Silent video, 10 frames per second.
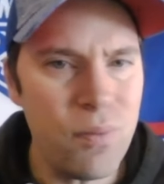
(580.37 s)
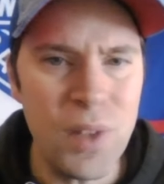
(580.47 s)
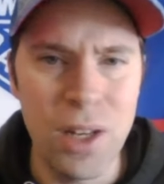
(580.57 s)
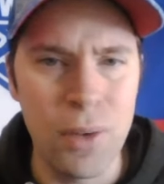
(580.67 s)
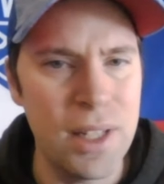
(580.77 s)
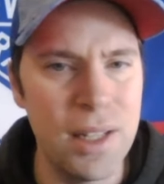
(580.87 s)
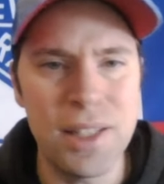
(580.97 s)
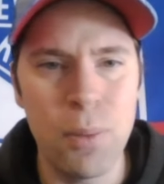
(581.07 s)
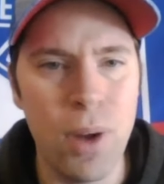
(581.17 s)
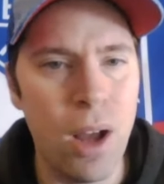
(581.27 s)
you know, he
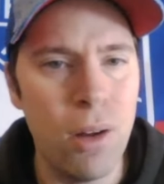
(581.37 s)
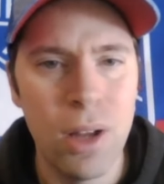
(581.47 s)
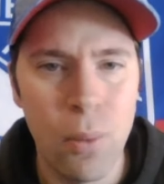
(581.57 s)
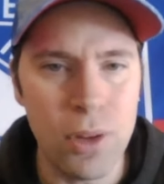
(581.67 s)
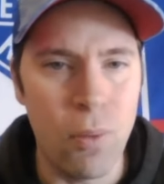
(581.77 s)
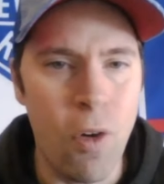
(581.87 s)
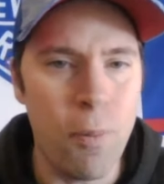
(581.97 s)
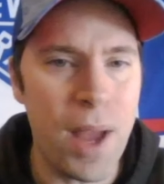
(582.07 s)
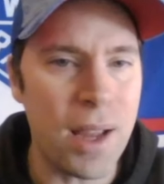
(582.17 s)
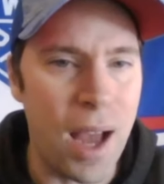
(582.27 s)
did well with the
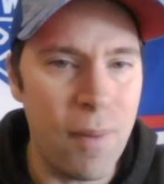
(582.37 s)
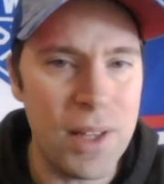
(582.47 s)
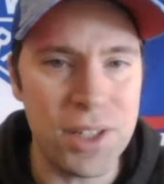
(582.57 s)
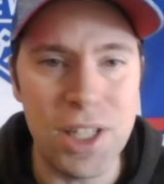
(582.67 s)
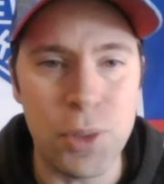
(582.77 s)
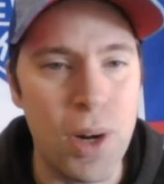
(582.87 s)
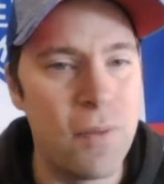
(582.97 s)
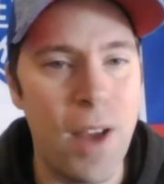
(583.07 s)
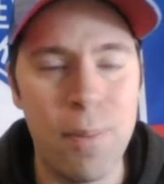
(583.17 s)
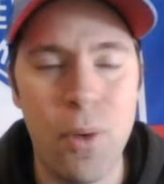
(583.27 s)
Wolfpack, obviously
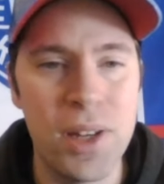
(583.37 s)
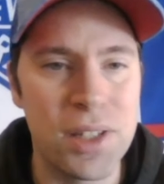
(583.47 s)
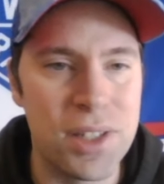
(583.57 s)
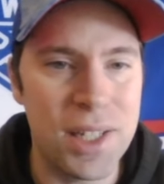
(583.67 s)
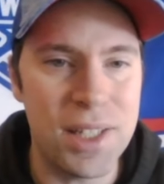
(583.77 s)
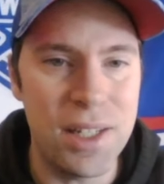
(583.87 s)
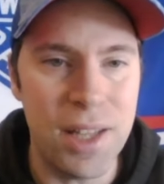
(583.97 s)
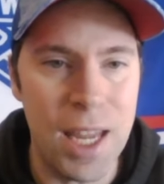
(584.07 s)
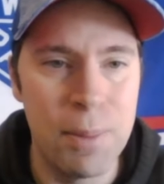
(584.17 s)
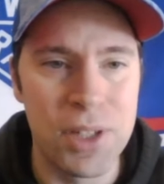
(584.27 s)
25 points in 16
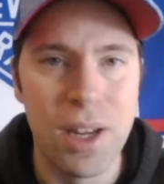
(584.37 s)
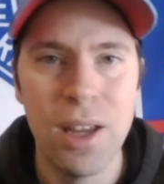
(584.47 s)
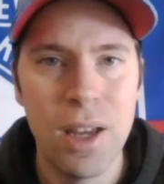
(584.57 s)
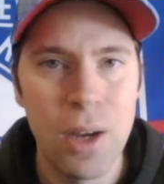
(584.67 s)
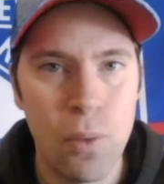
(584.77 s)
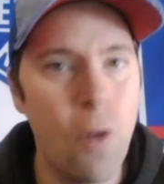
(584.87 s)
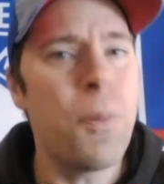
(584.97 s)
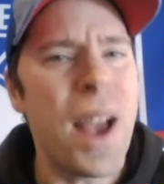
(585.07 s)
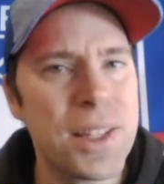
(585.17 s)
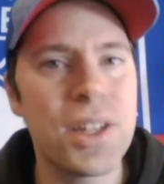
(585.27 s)
games.
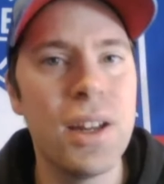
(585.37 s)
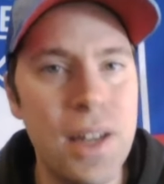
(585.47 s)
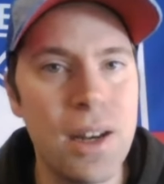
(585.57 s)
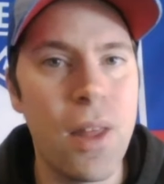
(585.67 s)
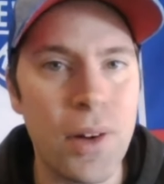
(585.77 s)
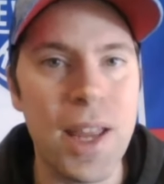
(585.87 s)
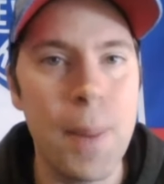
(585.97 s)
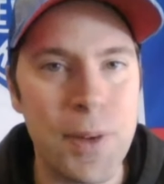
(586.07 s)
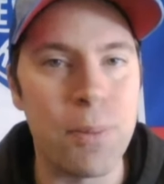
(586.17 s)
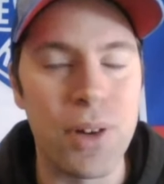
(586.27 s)
Wolfpack's going to need another
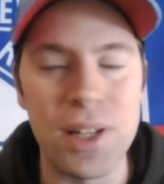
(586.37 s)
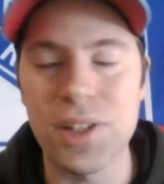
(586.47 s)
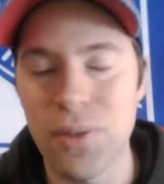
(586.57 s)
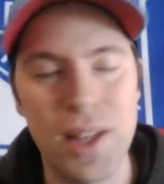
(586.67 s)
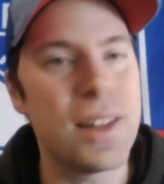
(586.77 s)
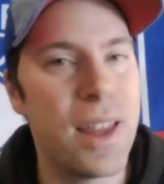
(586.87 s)
captain pretty soon.